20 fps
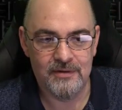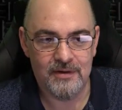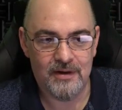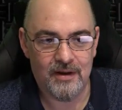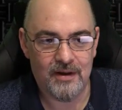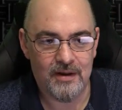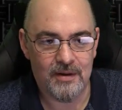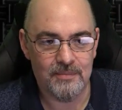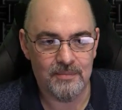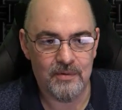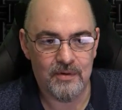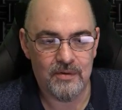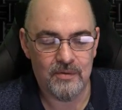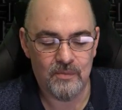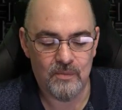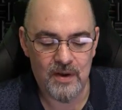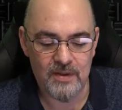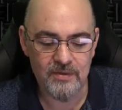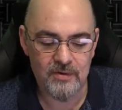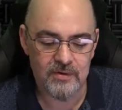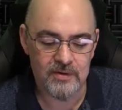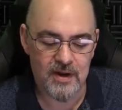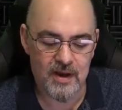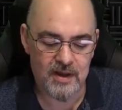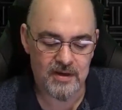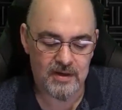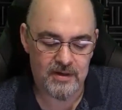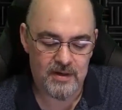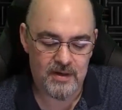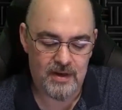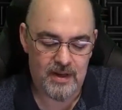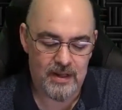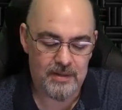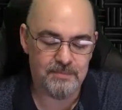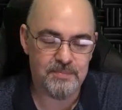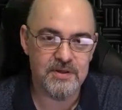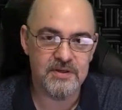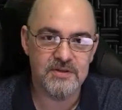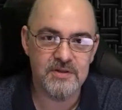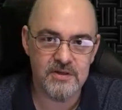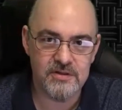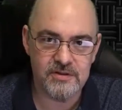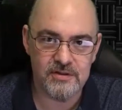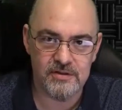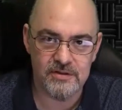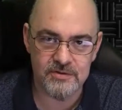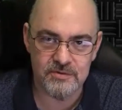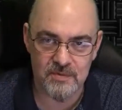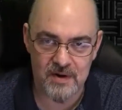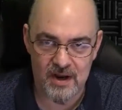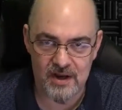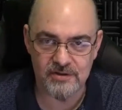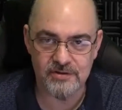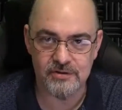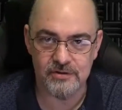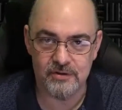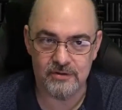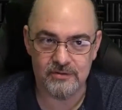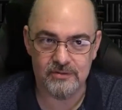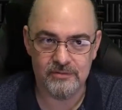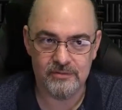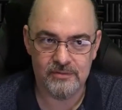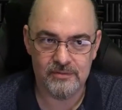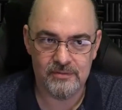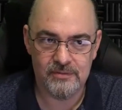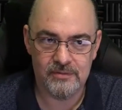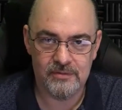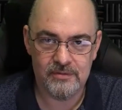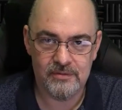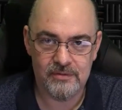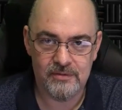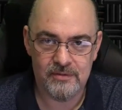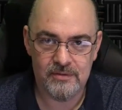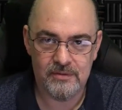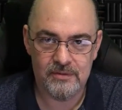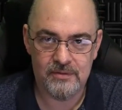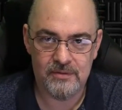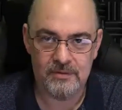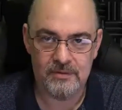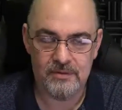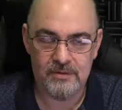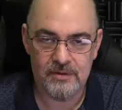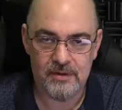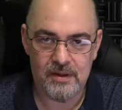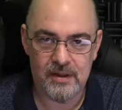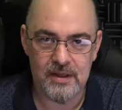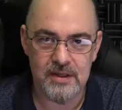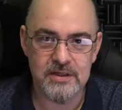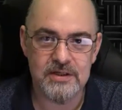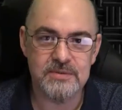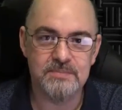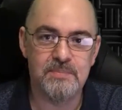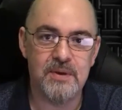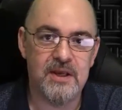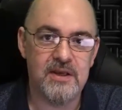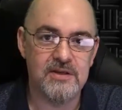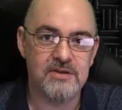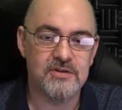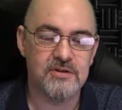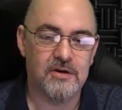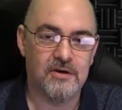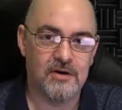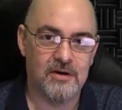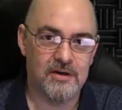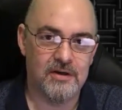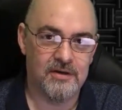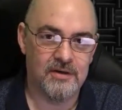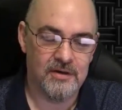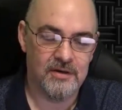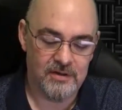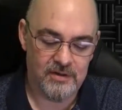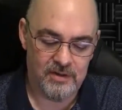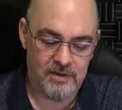Um, whether or not a position is rational is based on